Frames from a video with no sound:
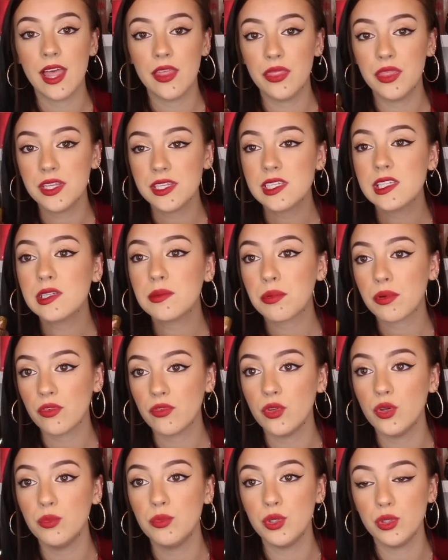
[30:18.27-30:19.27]
And this is a
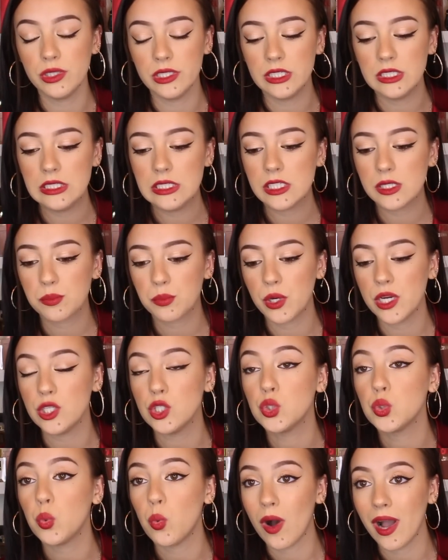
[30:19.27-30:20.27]
perfume you literally spray
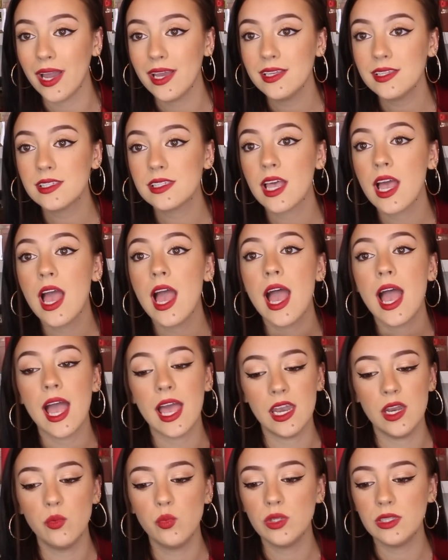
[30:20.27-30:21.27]
twice
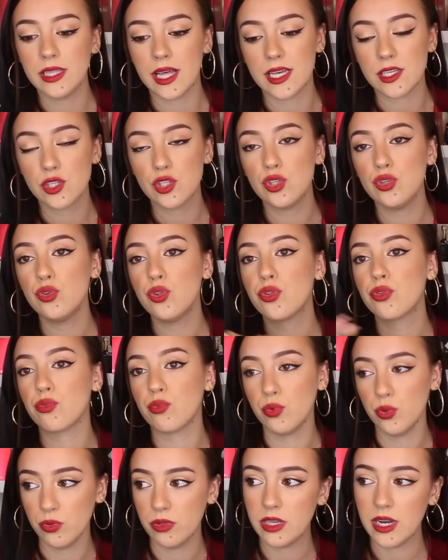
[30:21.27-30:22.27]
and it will last you
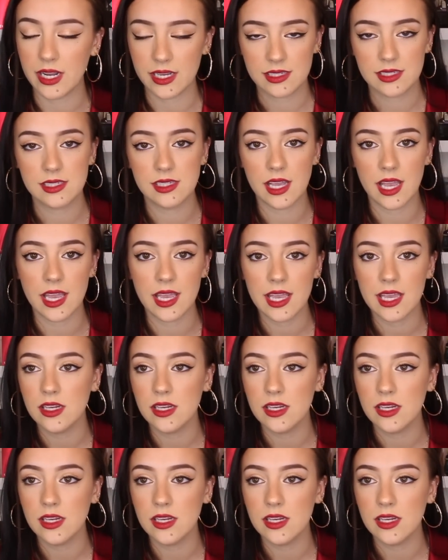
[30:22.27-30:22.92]
through the next day.